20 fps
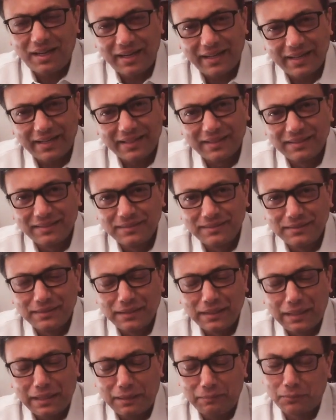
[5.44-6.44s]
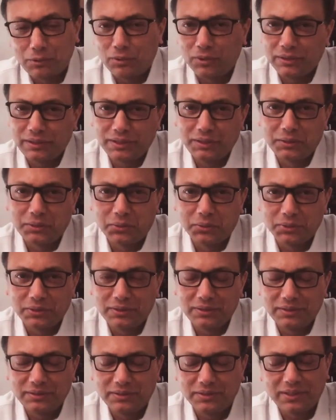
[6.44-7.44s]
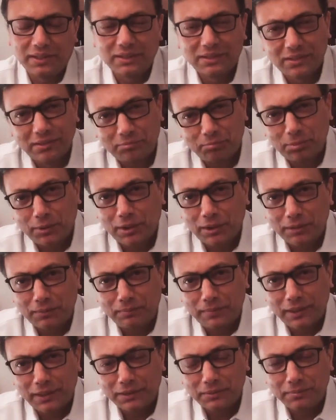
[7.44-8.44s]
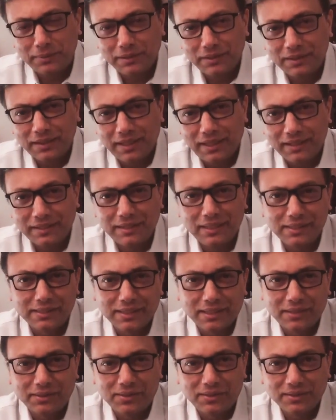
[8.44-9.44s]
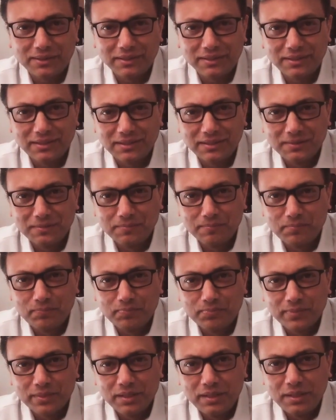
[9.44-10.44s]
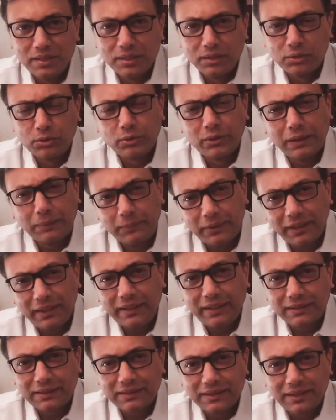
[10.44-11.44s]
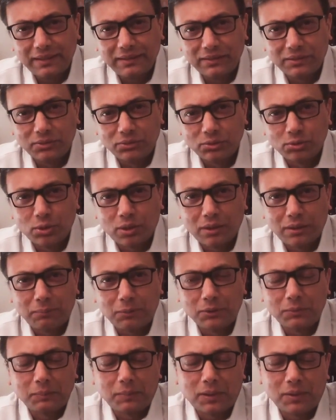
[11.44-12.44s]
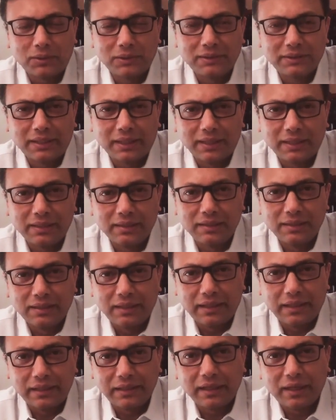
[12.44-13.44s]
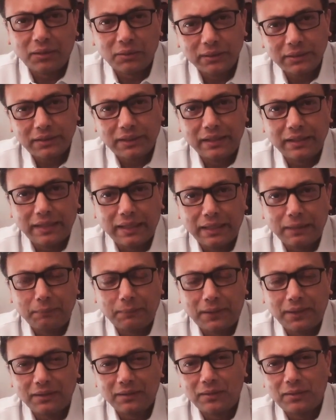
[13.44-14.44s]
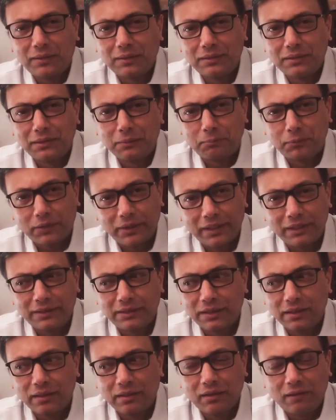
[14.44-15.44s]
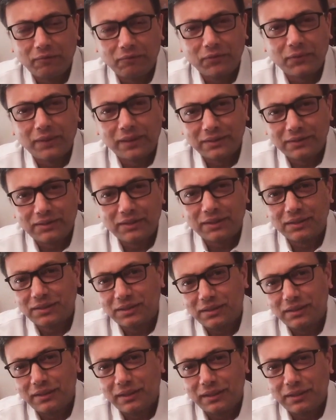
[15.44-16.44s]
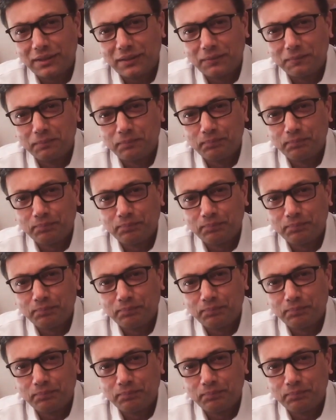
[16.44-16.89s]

Hi, I'm Kaushik Ghosh, Director of Product Management at Dell Technologies. Today, I'm really excited to talk about PowerScale and how it can help unlock the potential of your unstructured data.